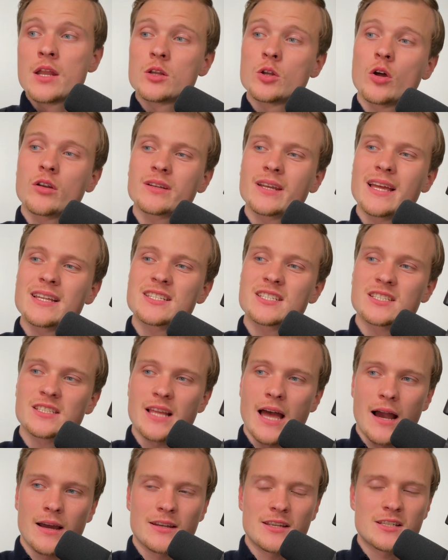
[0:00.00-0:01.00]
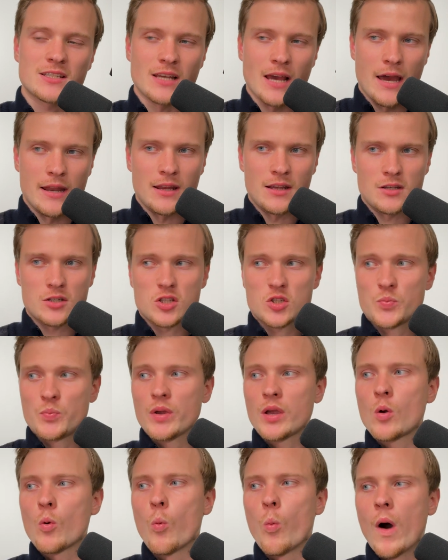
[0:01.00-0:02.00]
Don't get stuck deciding. Just
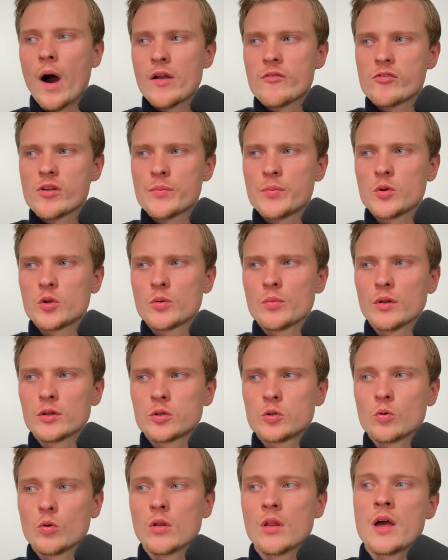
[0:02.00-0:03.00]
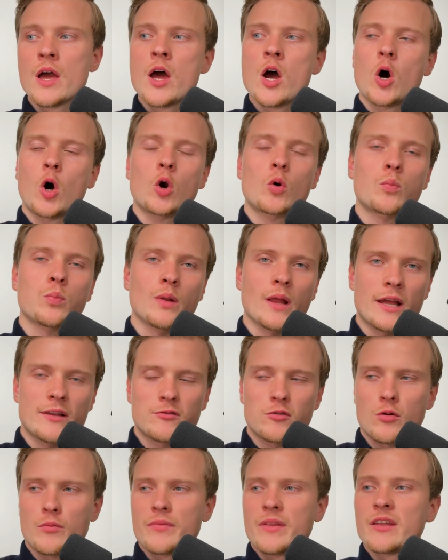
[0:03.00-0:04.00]
pick one reputable tool or
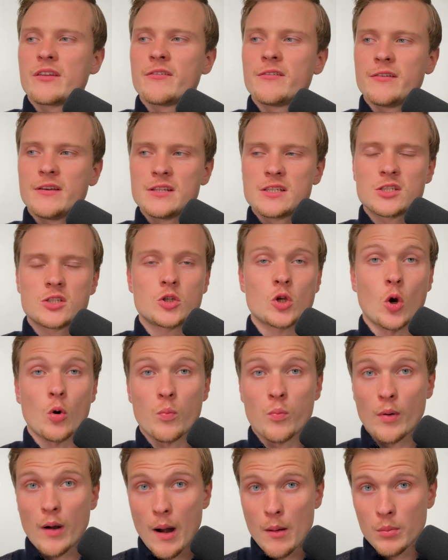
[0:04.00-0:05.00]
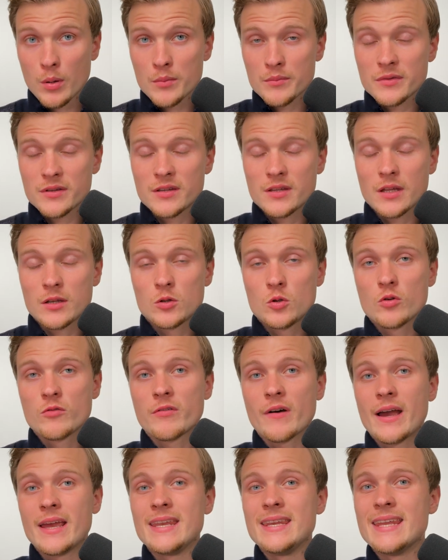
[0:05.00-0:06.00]
platform that fits your problem that you've
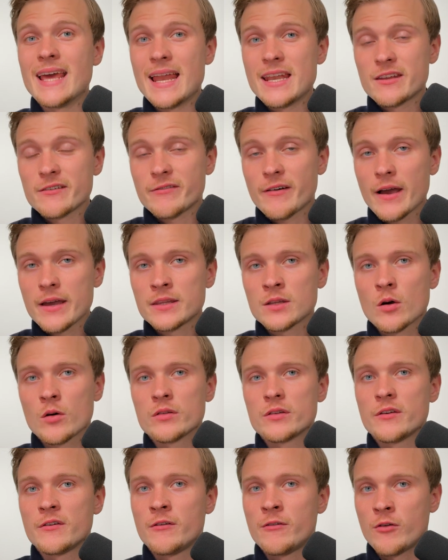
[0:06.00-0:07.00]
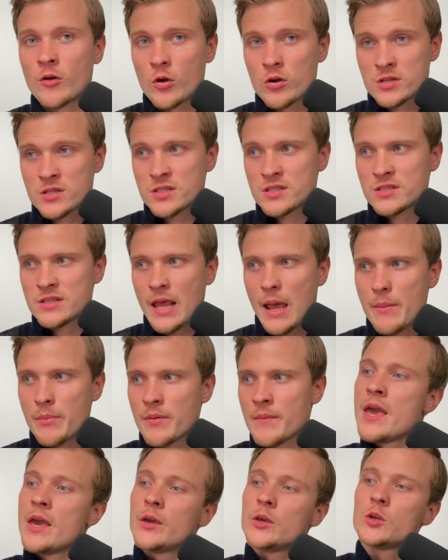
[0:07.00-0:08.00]
identified on the first
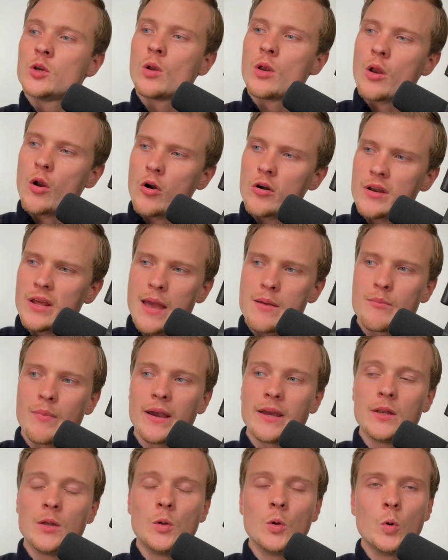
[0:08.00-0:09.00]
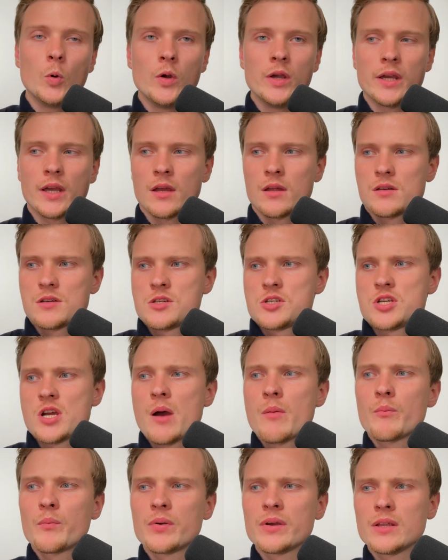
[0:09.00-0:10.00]
step. You learn AI by doing.
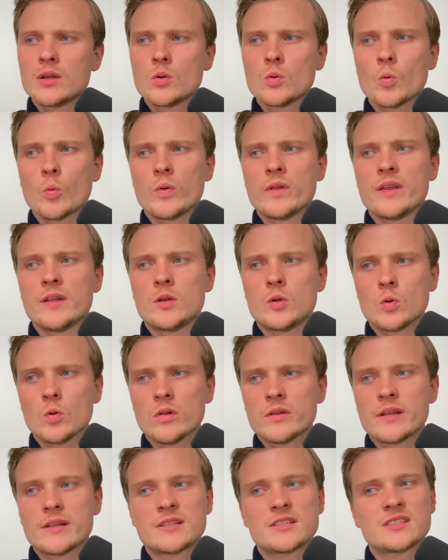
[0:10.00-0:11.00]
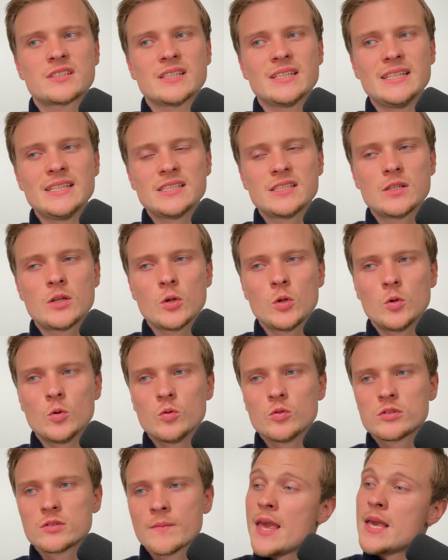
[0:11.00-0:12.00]
Jump in with a tool that's easy to
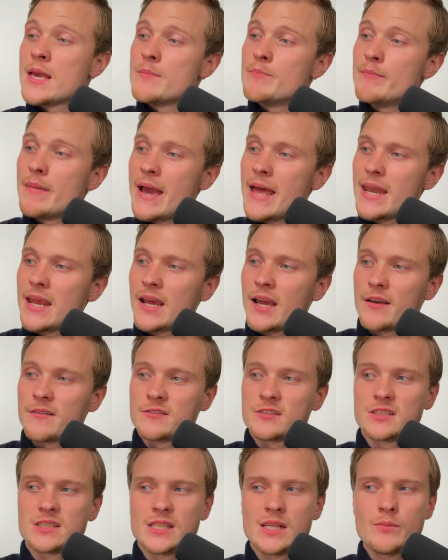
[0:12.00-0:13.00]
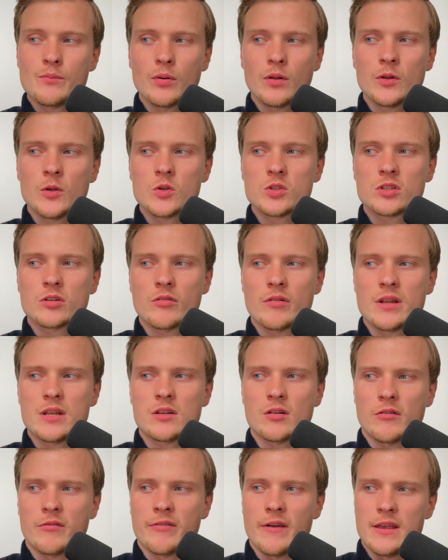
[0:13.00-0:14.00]
use. Many have simple user
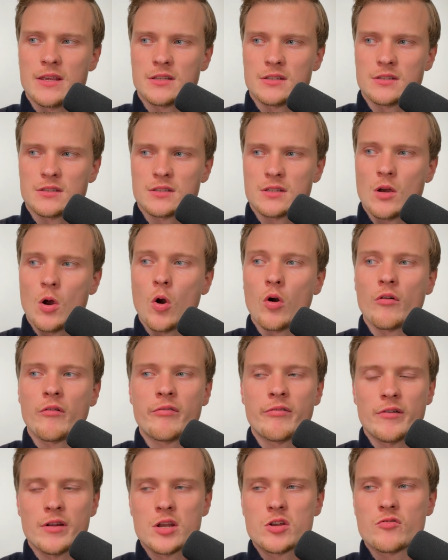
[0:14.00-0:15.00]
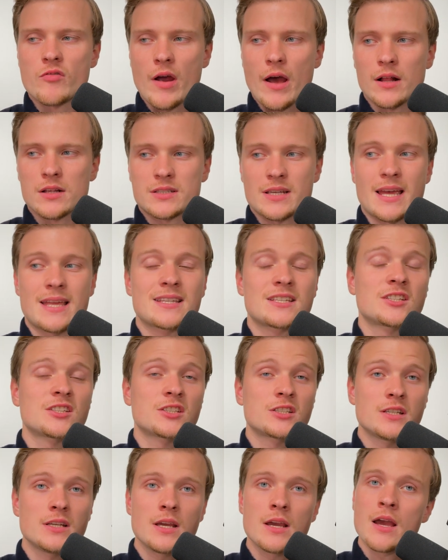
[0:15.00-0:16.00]
interfaces or free trials and
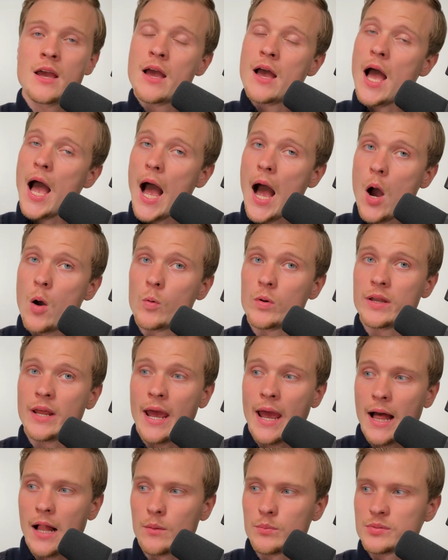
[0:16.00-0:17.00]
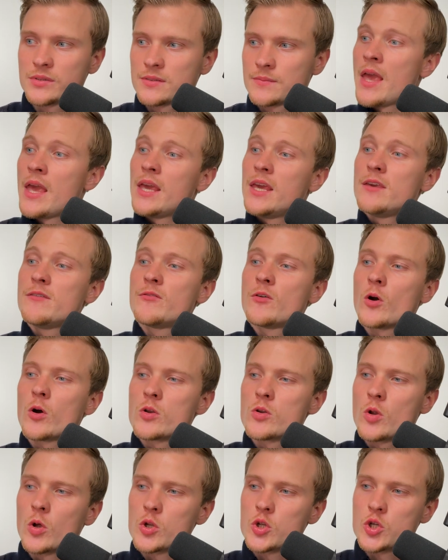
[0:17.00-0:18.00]
see how it helps. If you are
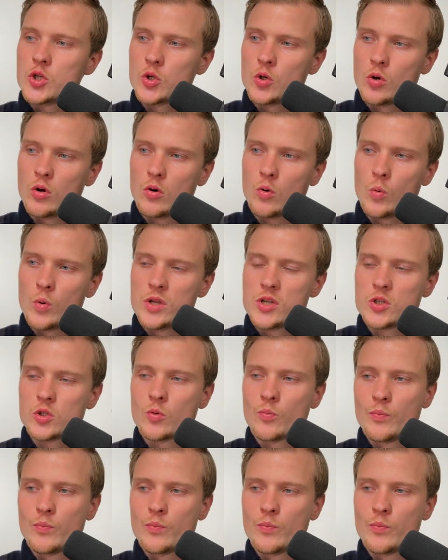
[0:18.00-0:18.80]
not sure which to